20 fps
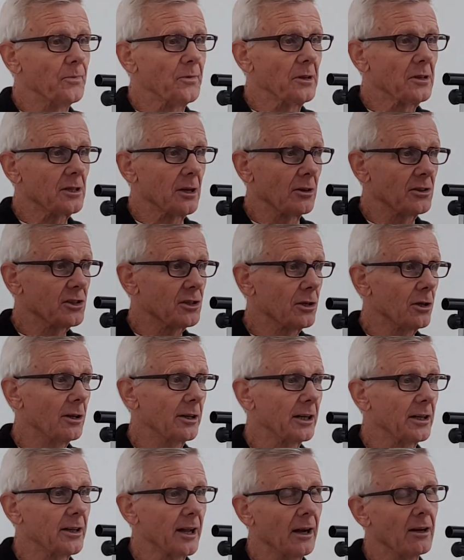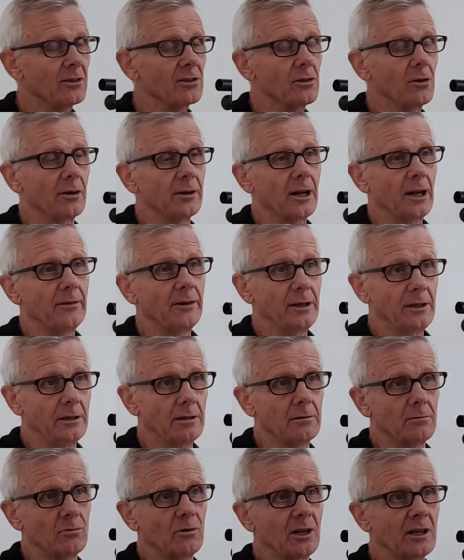So I started
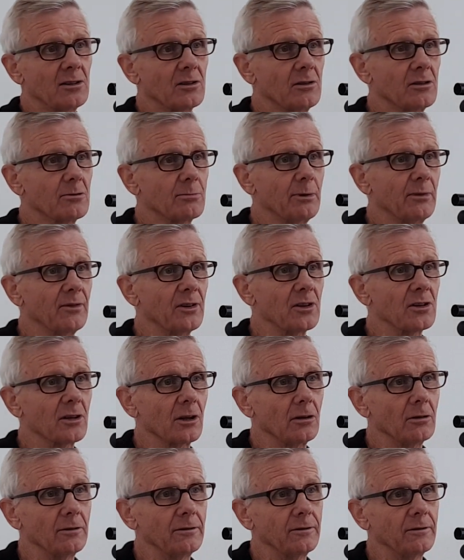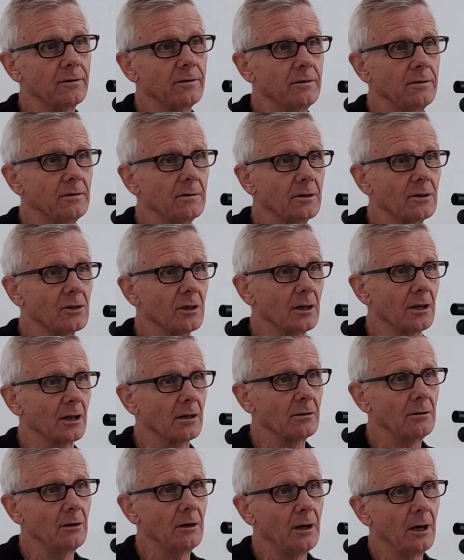having lessons with yourself, as you
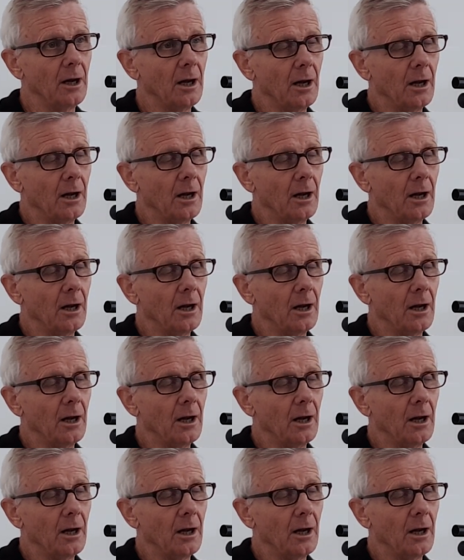know,